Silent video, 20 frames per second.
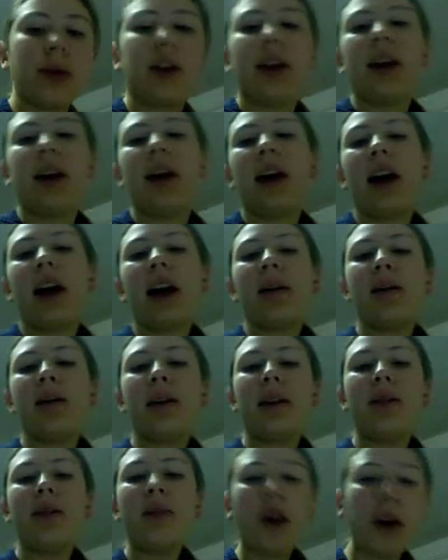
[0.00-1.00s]
the AP
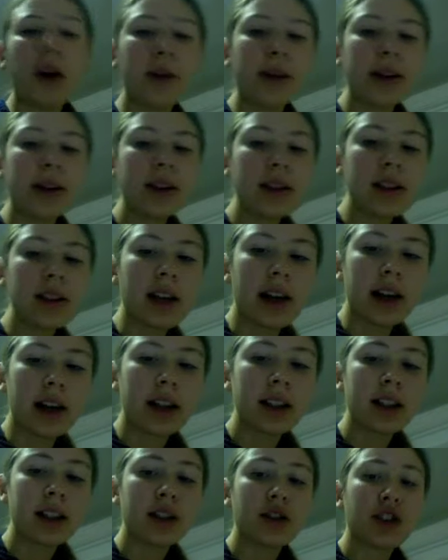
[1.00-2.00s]
Environmental
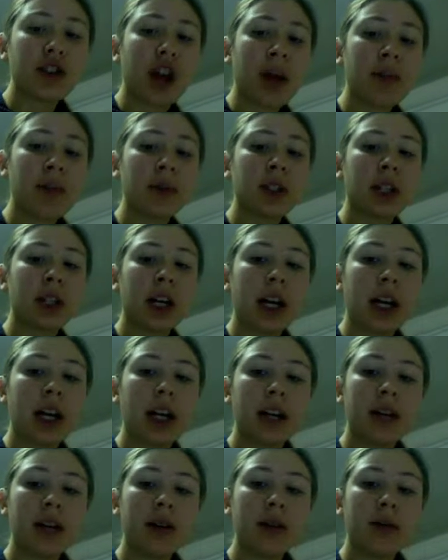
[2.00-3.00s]
Science Chapter
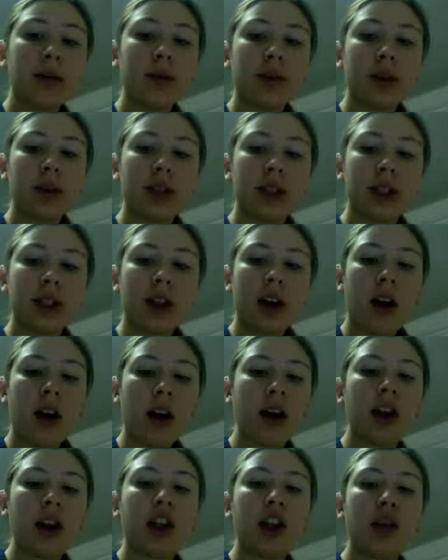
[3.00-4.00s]
8, which is
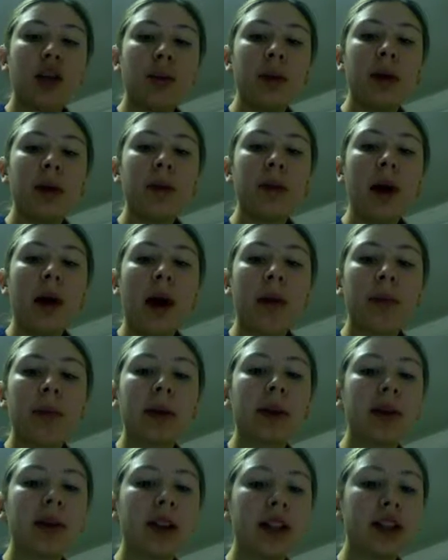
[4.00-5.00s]
on human
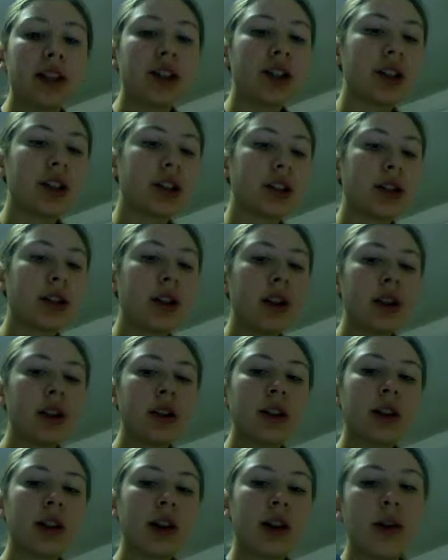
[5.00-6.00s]
population.
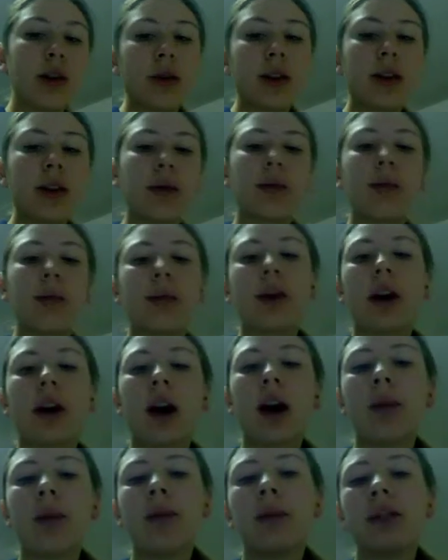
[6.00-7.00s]
So
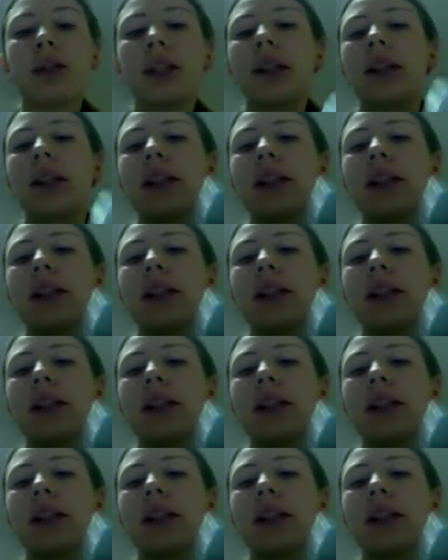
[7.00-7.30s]
I'm using